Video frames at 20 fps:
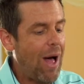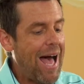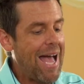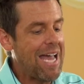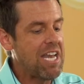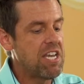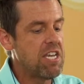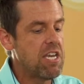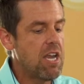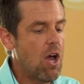
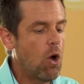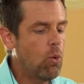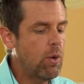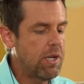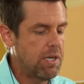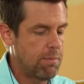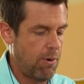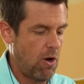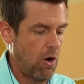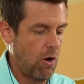I
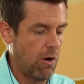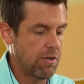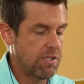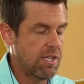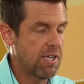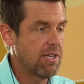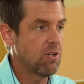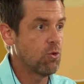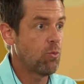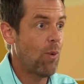know in
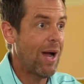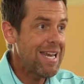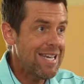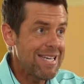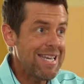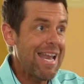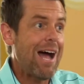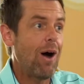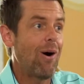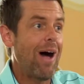part.
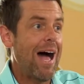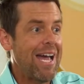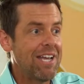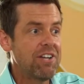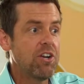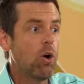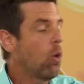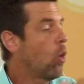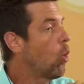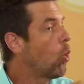Right now, I
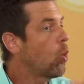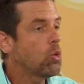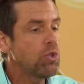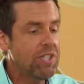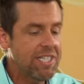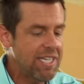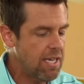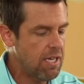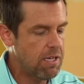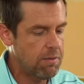know
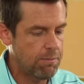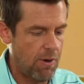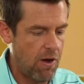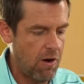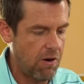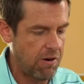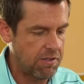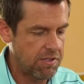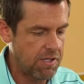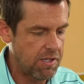only in
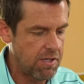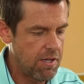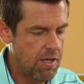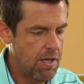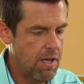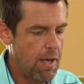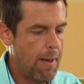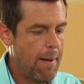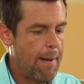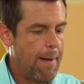part.
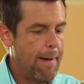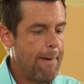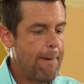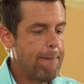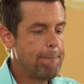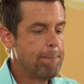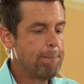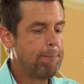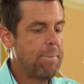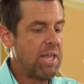
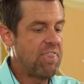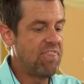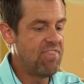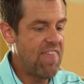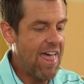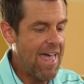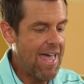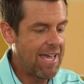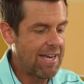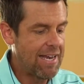
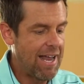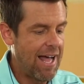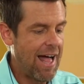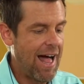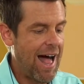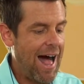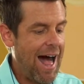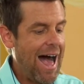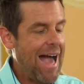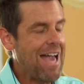But then
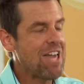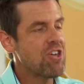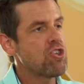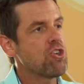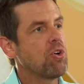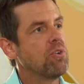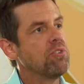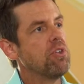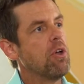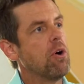I
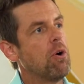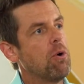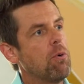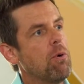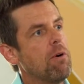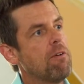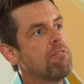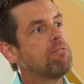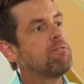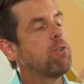shall
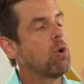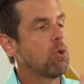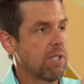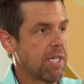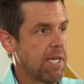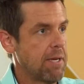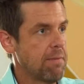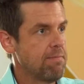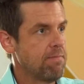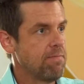know
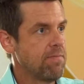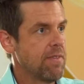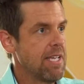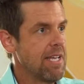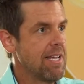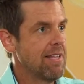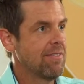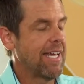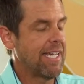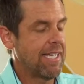fully.
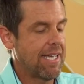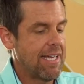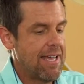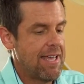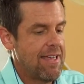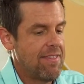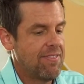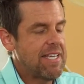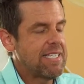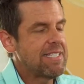Like,
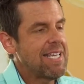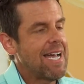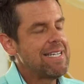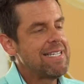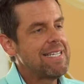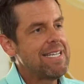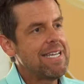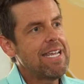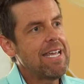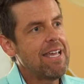this
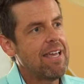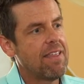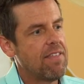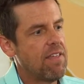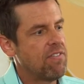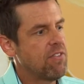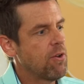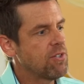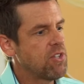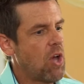idea
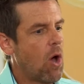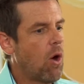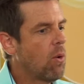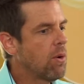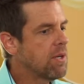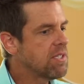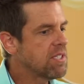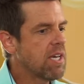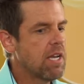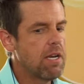that there's
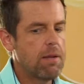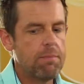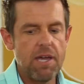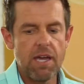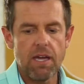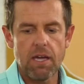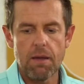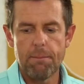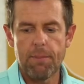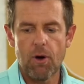always going to
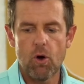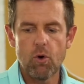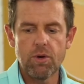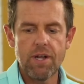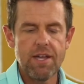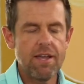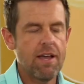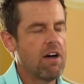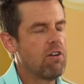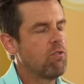be a
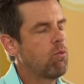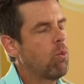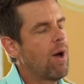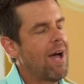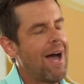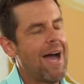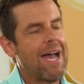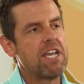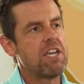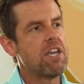component of
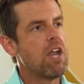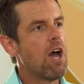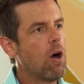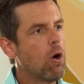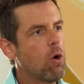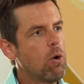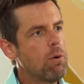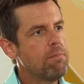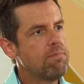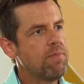what I
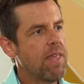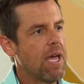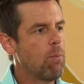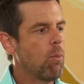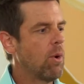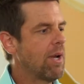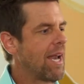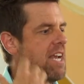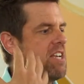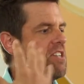know
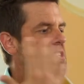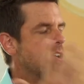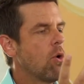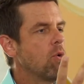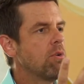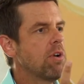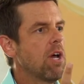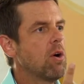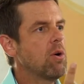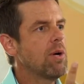and what I
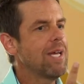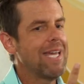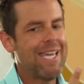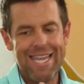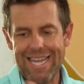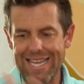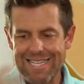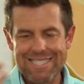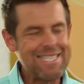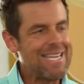don't know,
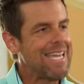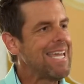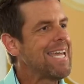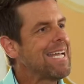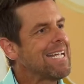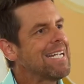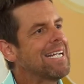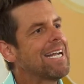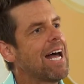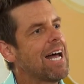it's
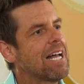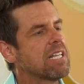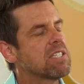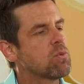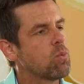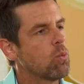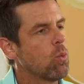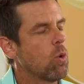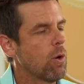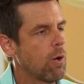in
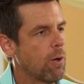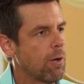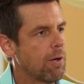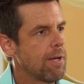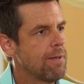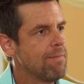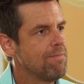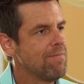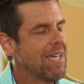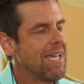God's
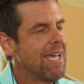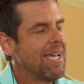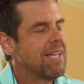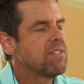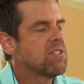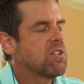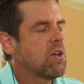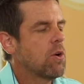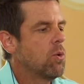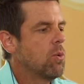word.
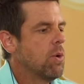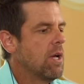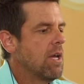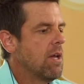And so